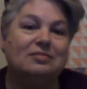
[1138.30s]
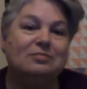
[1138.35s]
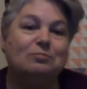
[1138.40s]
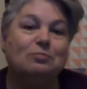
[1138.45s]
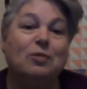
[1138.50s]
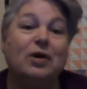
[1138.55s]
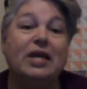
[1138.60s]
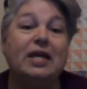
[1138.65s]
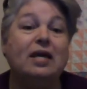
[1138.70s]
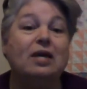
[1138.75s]

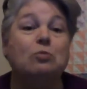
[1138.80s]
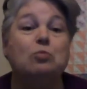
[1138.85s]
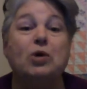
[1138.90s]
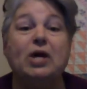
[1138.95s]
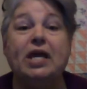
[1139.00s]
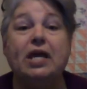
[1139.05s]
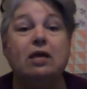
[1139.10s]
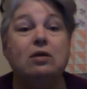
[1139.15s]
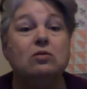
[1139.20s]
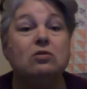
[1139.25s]

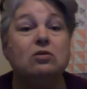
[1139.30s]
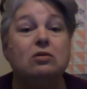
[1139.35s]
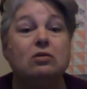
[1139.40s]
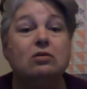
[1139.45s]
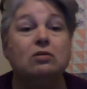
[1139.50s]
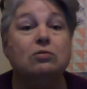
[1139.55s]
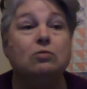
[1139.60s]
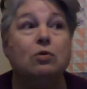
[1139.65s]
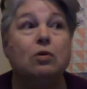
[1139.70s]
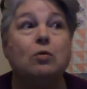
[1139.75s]
we
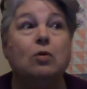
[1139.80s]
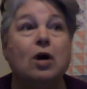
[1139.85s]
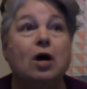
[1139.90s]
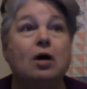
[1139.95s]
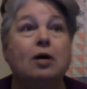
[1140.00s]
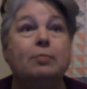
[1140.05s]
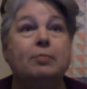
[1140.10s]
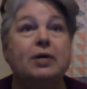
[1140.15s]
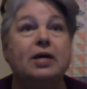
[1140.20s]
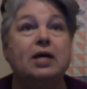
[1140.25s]
grew
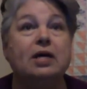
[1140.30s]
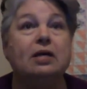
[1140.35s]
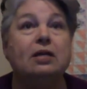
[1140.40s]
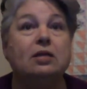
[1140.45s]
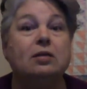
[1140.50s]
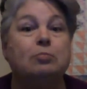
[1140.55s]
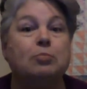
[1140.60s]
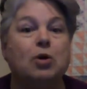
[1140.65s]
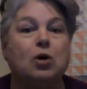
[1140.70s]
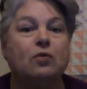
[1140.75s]
up in
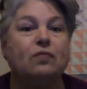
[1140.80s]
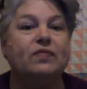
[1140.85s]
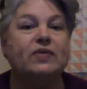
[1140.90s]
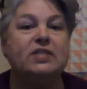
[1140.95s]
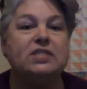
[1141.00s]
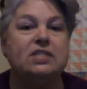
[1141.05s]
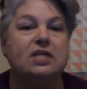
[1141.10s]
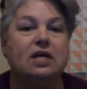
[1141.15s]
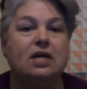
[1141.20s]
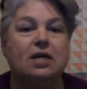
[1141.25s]
the
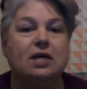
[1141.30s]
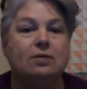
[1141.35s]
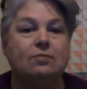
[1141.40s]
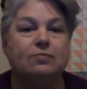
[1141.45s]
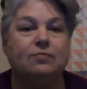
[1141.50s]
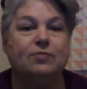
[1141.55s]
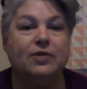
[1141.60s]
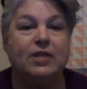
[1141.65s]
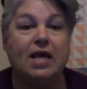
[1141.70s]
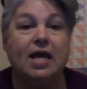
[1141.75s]
perfect time
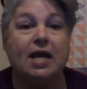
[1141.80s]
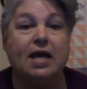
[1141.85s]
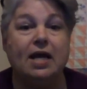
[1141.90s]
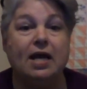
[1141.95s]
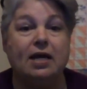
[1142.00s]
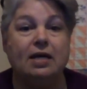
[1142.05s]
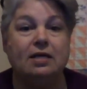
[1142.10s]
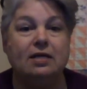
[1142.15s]
for that